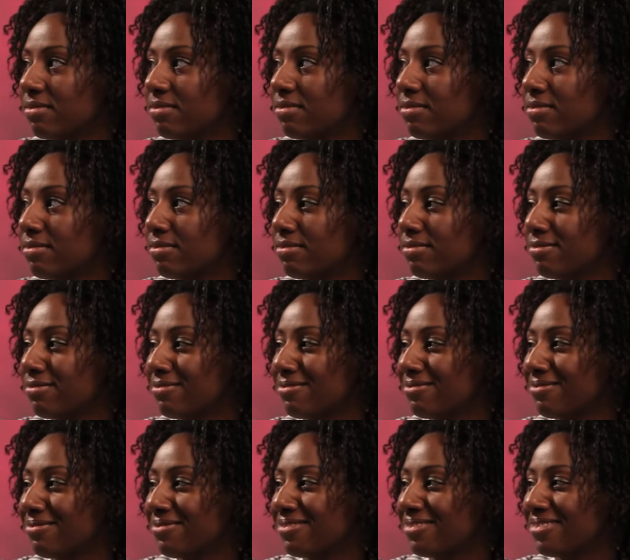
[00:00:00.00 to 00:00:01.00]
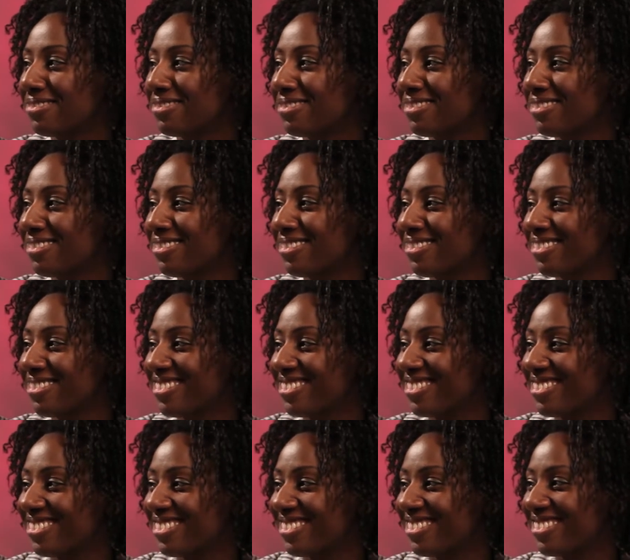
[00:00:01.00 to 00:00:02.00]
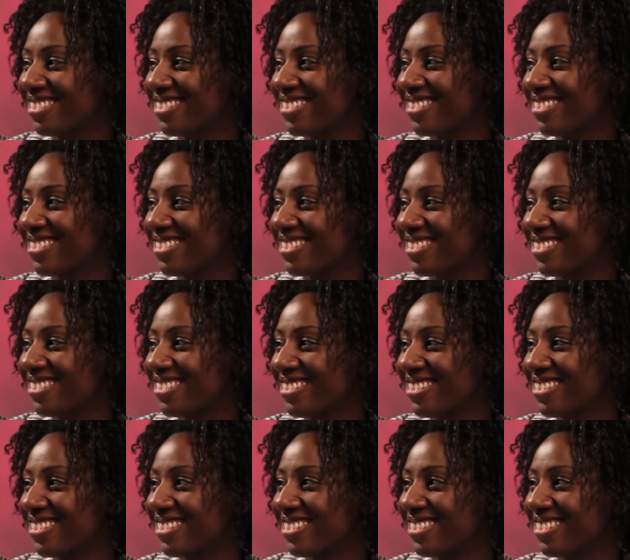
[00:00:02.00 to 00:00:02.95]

(silent)